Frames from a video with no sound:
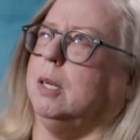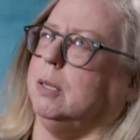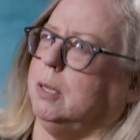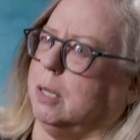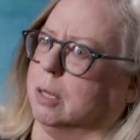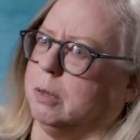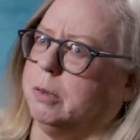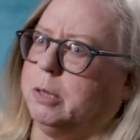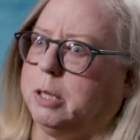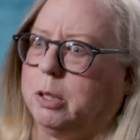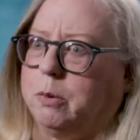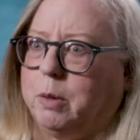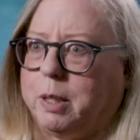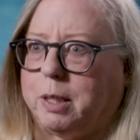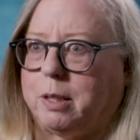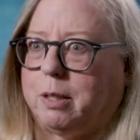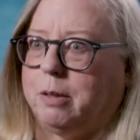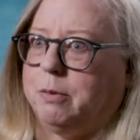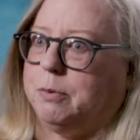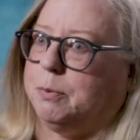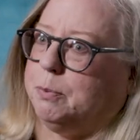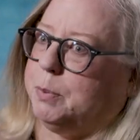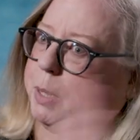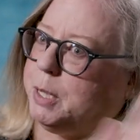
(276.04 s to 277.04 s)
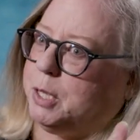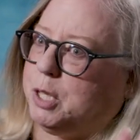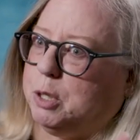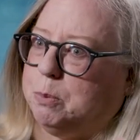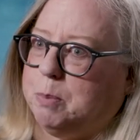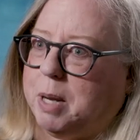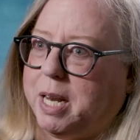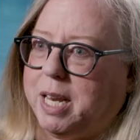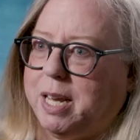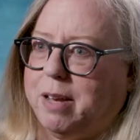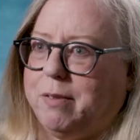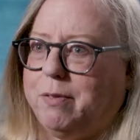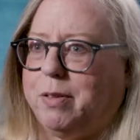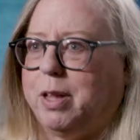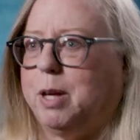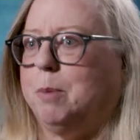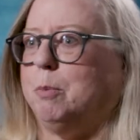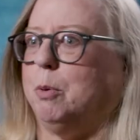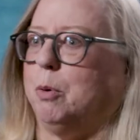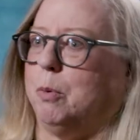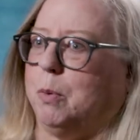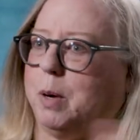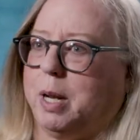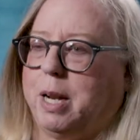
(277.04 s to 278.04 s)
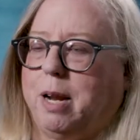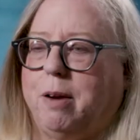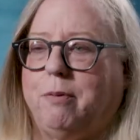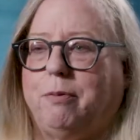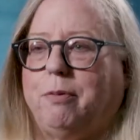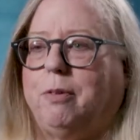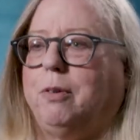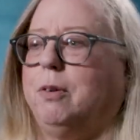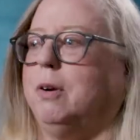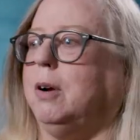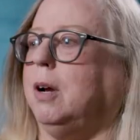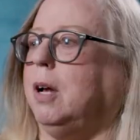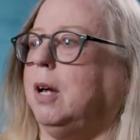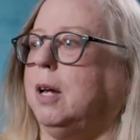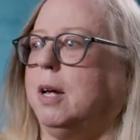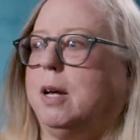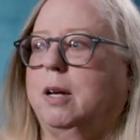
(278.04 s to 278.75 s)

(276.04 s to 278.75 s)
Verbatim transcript: don't do it. There have been too many of them or whatever